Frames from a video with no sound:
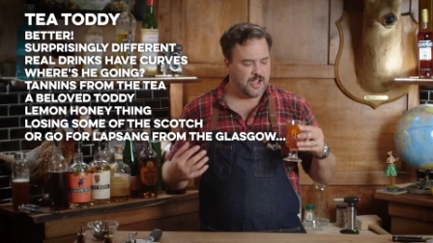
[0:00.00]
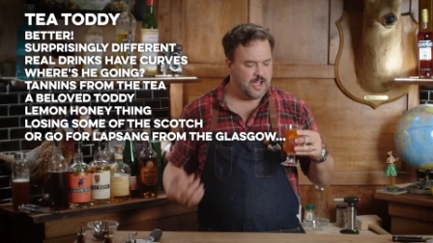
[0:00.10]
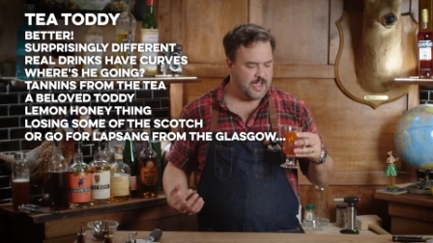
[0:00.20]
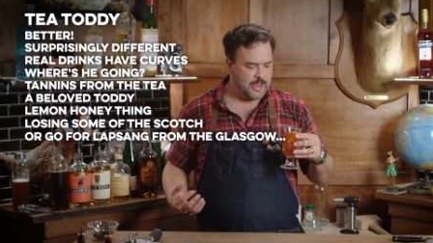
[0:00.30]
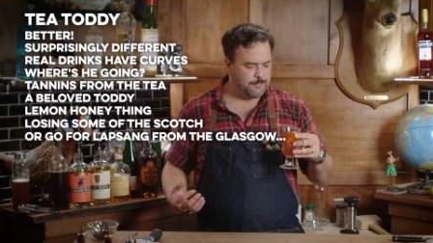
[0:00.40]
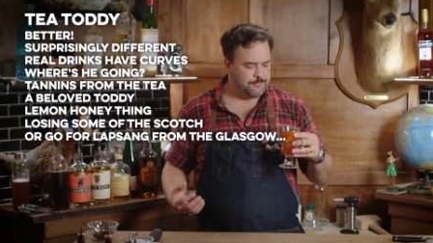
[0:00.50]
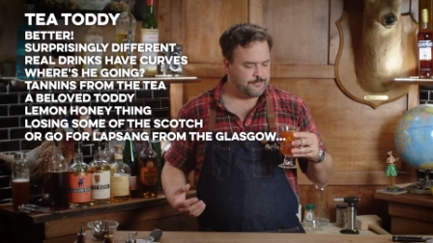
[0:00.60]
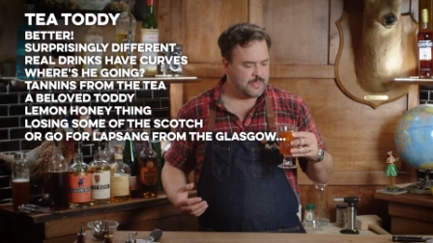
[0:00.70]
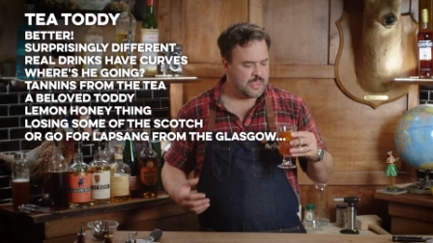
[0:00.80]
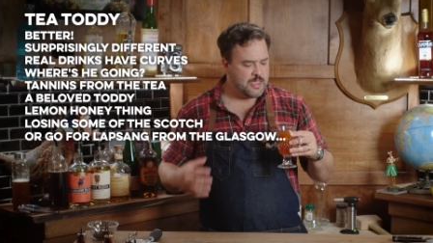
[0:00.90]
time,
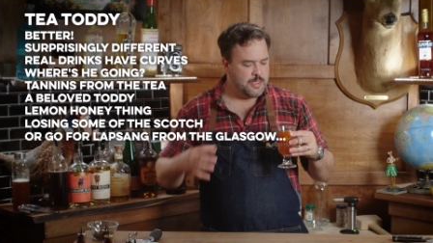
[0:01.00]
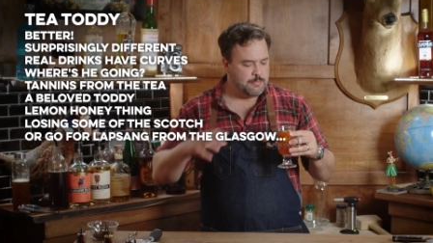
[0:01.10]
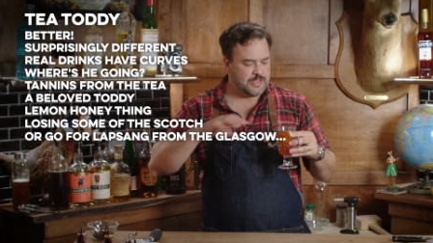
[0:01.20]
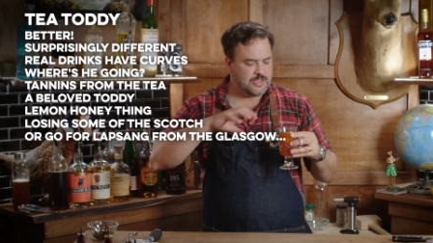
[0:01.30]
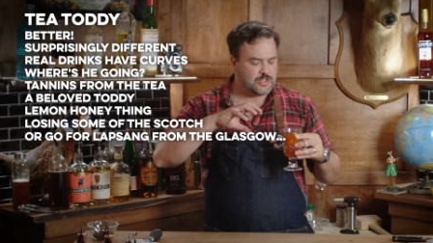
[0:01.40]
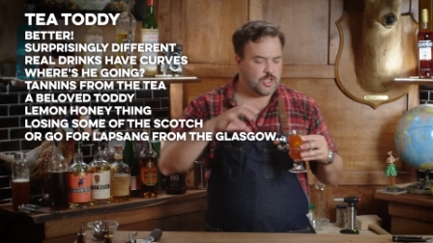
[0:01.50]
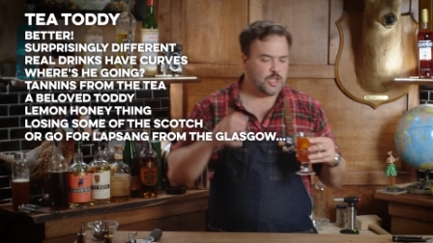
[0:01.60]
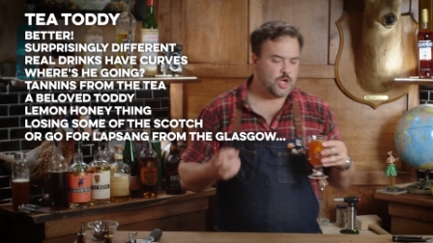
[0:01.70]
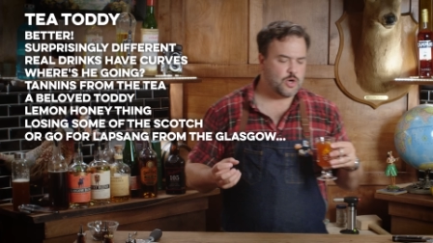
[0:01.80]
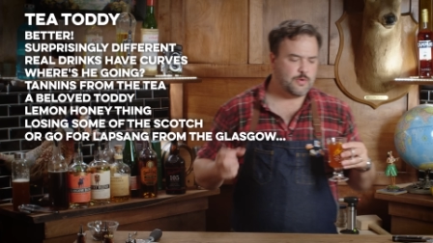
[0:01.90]
but these
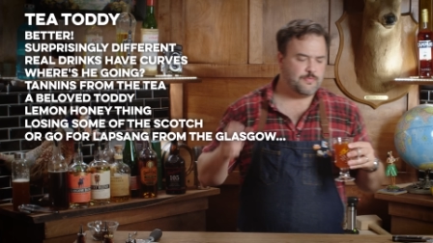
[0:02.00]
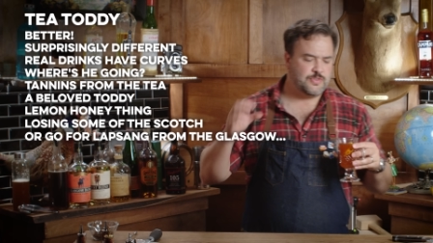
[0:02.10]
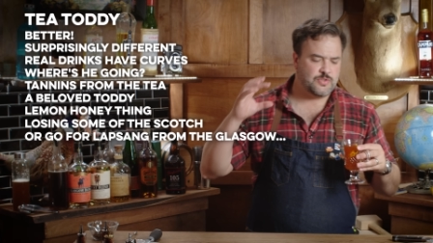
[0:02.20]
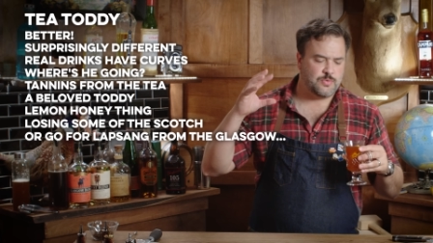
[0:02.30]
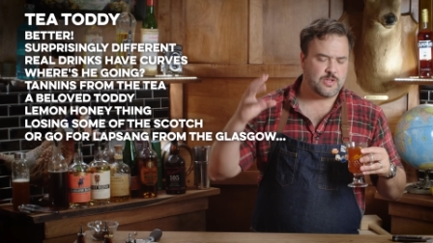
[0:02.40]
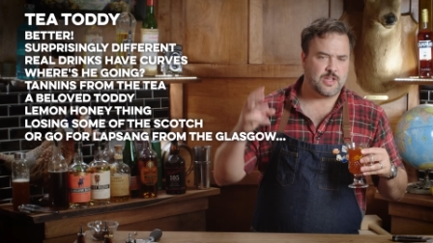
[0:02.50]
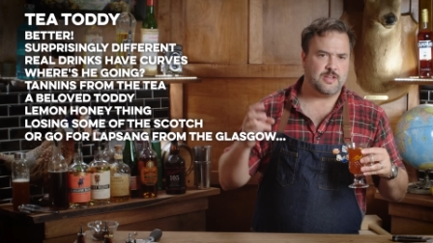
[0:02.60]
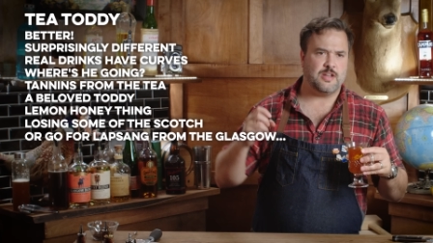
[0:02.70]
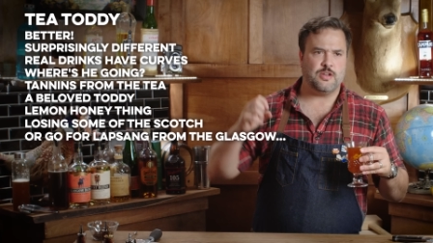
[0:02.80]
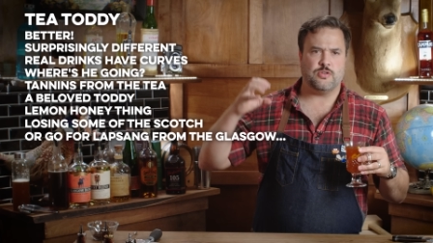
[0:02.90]
cloves will
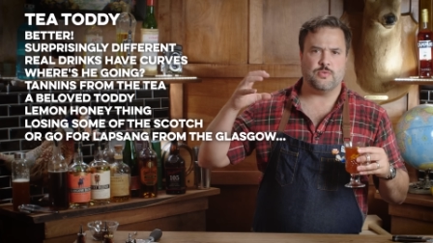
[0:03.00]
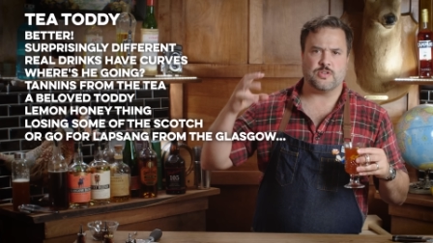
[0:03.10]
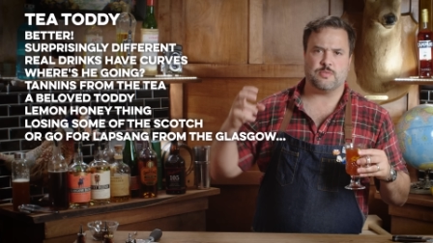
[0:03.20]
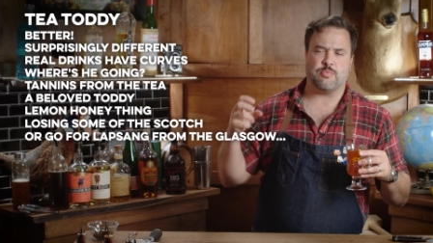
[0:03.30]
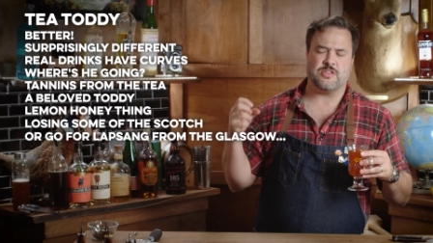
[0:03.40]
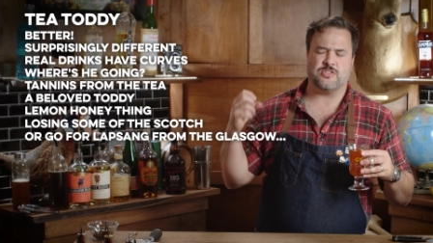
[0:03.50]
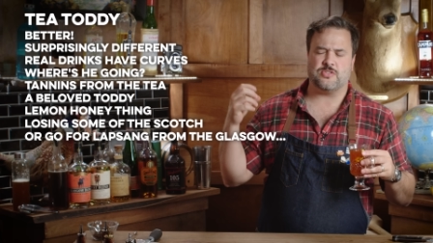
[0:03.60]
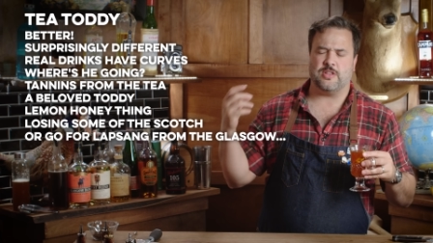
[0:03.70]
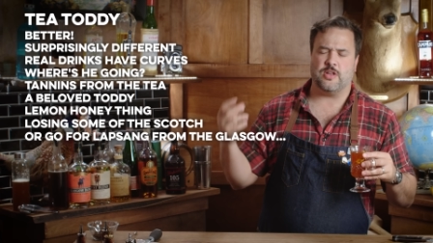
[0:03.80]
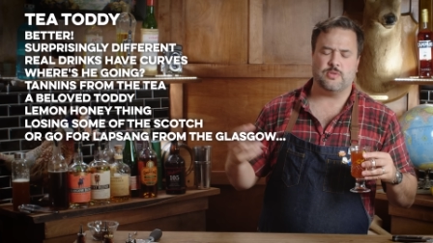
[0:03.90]
continue to express
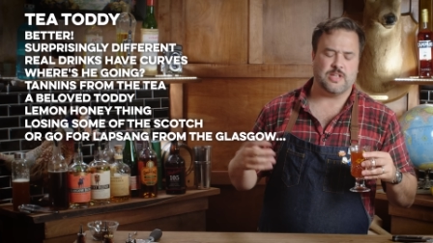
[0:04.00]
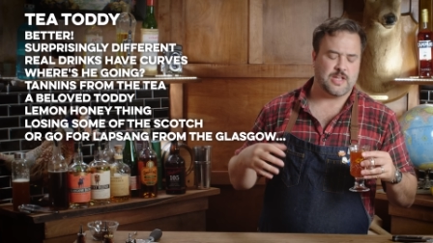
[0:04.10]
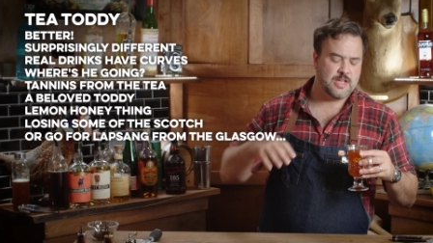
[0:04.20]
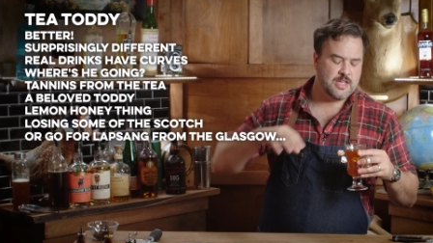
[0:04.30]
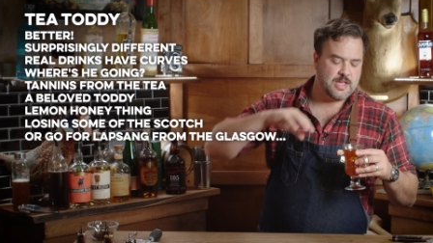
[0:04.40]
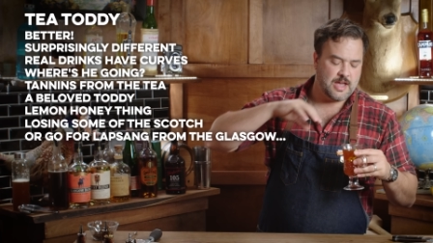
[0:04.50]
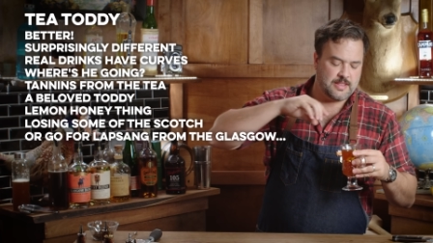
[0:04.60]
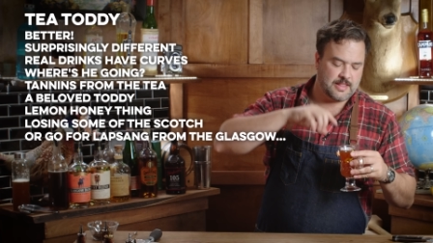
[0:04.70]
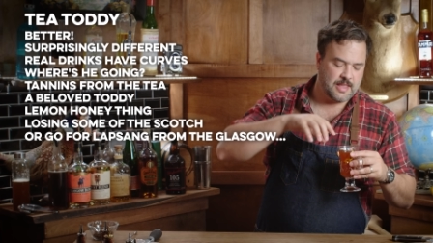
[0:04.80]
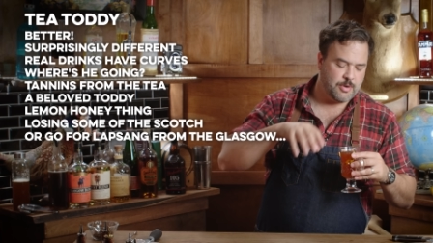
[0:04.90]
slowly
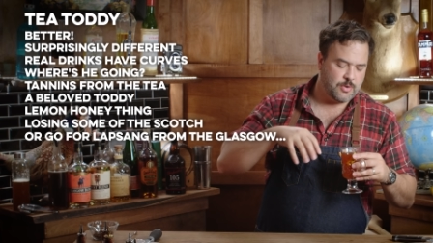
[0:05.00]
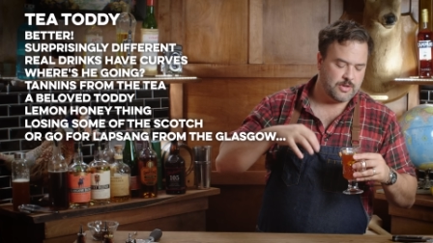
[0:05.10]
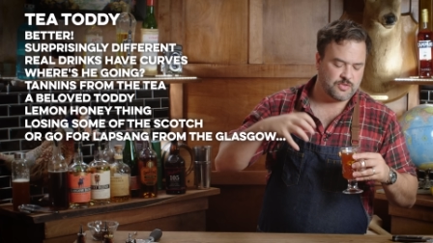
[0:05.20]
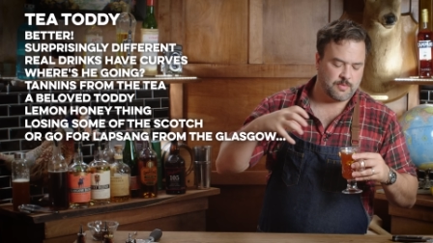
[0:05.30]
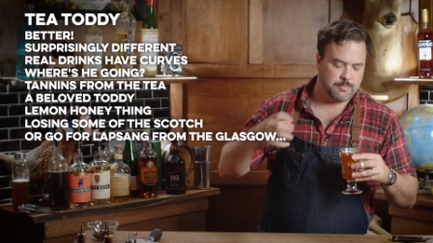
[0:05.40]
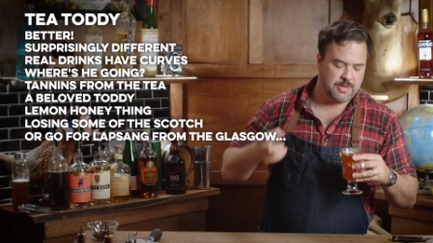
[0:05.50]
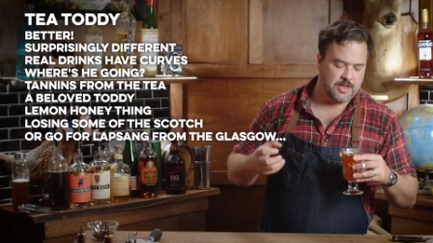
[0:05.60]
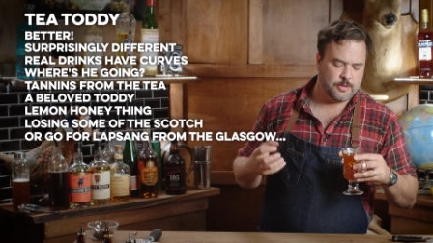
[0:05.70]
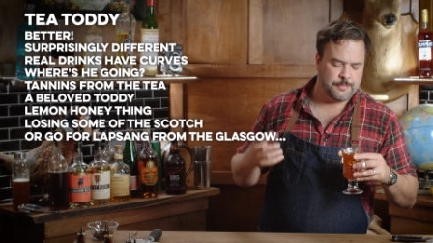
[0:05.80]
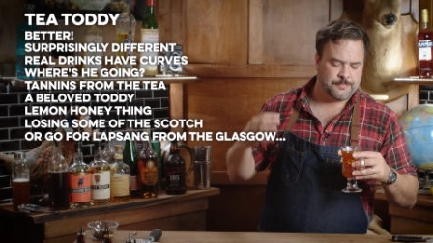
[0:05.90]
and the lemon oils from the
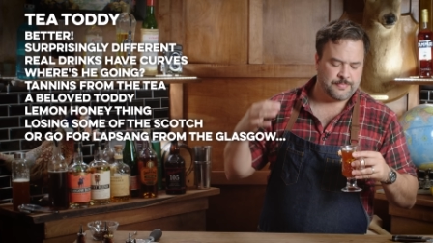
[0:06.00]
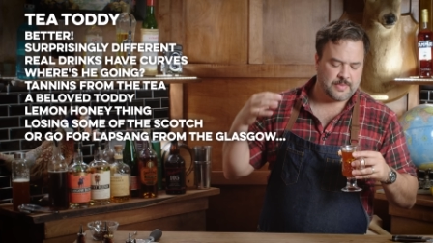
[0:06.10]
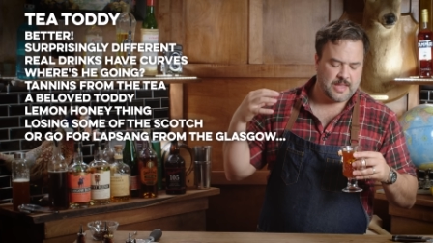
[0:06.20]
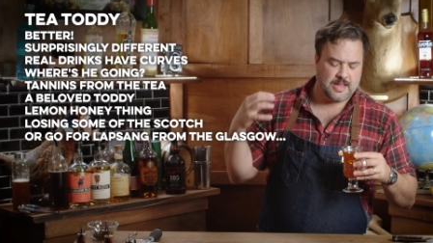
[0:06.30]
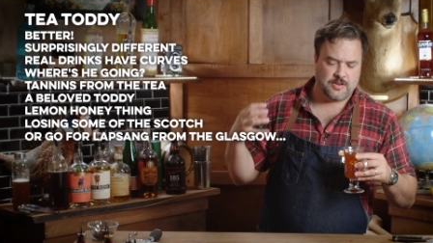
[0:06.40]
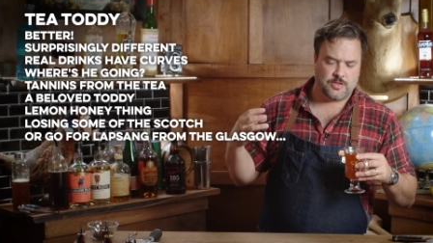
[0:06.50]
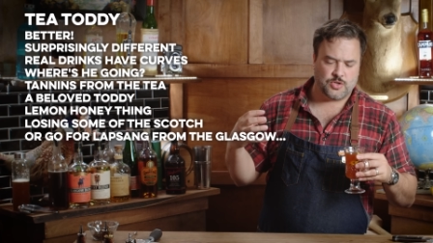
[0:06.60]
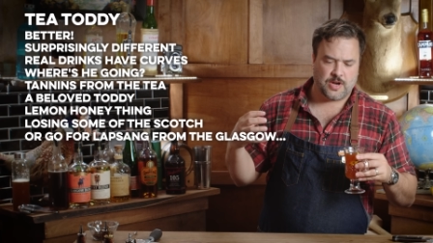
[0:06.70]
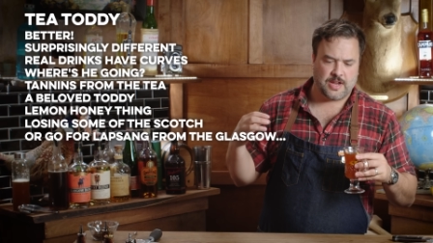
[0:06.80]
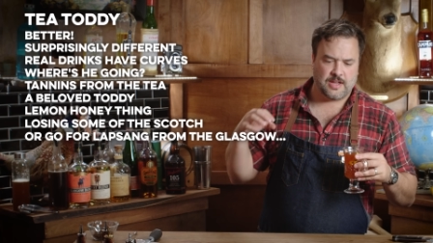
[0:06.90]
peel into the
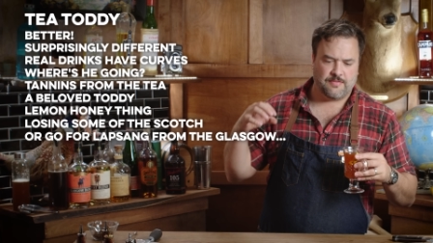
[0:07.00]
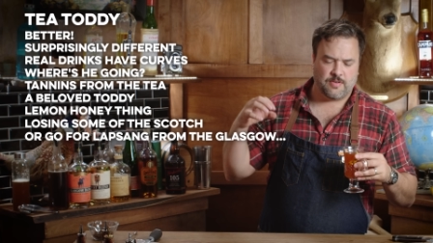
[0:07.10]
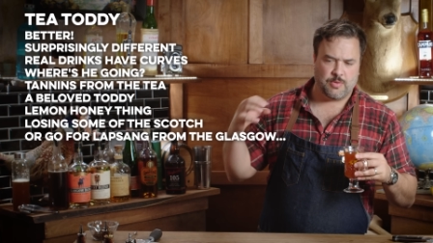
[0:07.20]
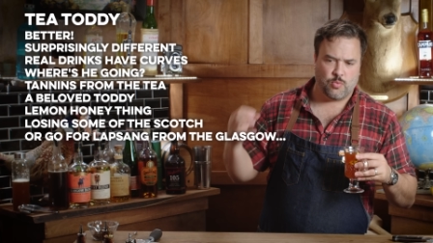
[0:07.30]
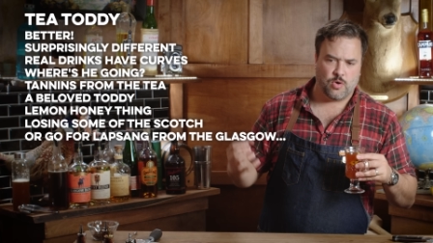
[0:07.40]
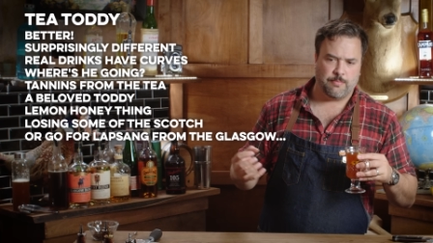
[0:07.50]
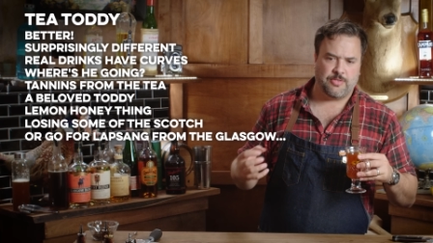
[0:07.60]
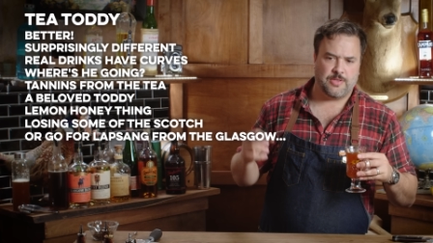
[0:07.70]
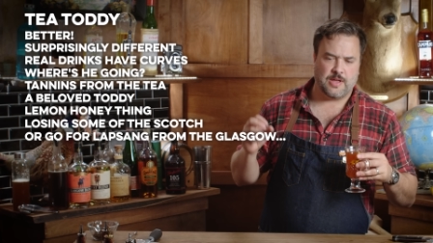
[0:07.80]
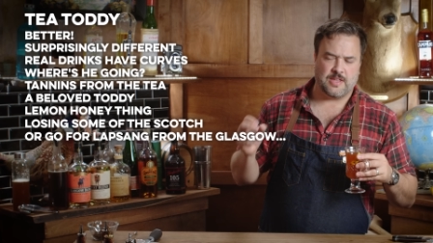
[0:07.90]
drink from the
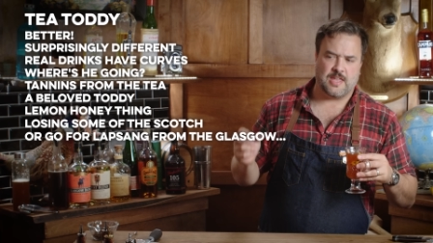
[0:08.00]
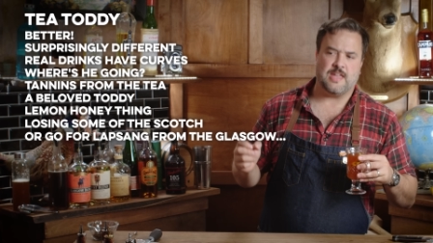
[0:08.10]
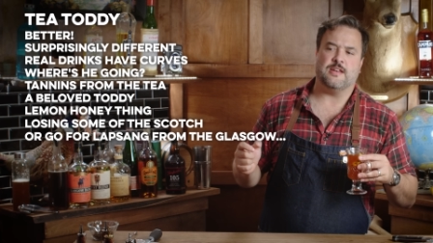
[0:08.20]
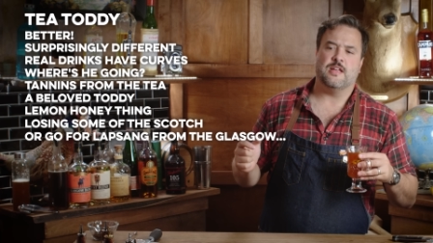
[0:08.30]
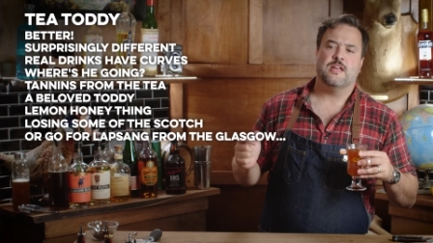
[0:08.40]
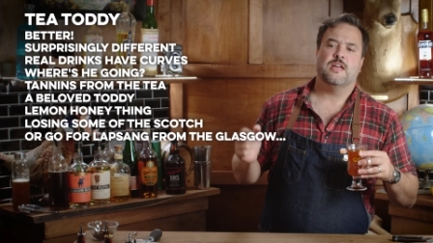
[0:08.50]
warmth and the heat,